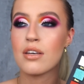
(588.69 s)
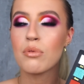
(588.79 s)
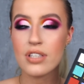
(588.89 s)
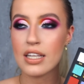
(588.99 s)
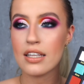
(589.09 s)
It
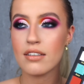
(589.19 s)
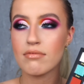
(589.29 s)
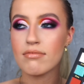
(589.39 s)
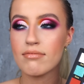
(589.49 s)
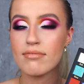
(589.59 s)
wasn't,
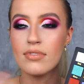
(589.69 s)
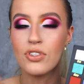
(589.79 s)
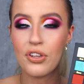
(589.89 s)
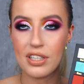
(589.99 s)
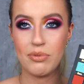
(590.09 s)

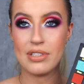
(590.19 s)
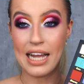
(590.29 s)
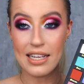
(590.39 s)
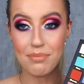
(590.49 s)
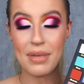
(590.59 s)
nothing was
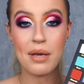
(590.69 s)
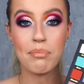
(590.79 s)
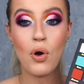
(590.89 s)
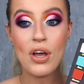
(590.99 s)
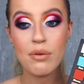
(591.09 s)
last
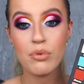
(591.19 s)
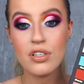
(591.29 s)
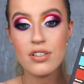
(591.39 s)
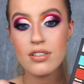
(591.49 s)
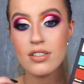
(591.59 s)
minute, but it
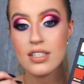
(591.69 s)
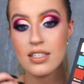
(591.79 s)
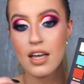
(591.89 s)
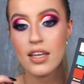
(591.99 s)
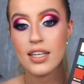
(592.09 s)
was
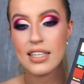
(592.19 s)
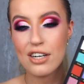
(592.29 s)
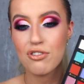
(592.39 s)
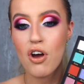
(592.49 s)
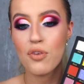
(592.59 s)
decided
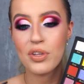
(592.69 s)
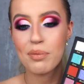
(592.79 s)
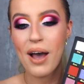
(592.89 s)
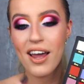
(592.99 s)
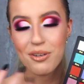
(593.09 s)
later on when
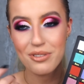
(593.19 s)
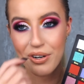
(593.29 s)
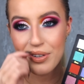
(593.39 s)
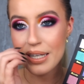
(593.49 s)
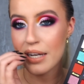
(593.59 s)
the palette was
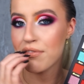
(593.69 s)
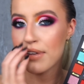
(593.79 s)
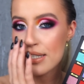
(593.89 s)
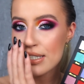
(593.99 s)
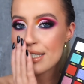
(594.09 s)
already kind of
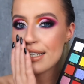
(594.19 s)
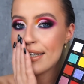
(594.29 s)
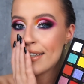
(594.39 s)
finished.